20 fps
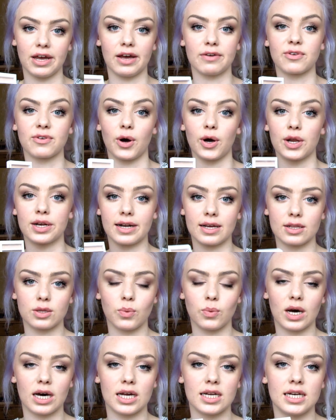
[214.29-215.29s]
I've got another
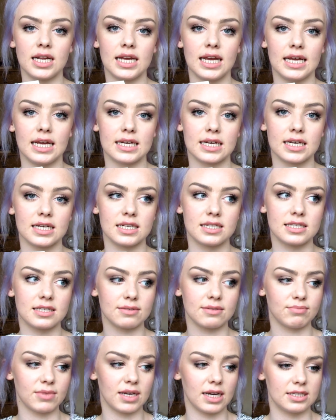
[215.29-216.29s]
one in
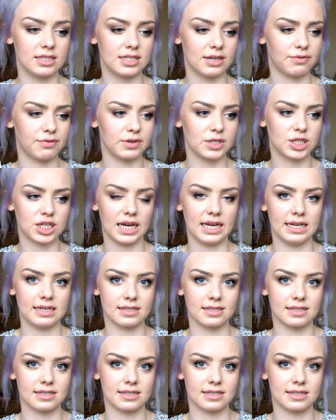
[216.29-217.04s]
a different shade.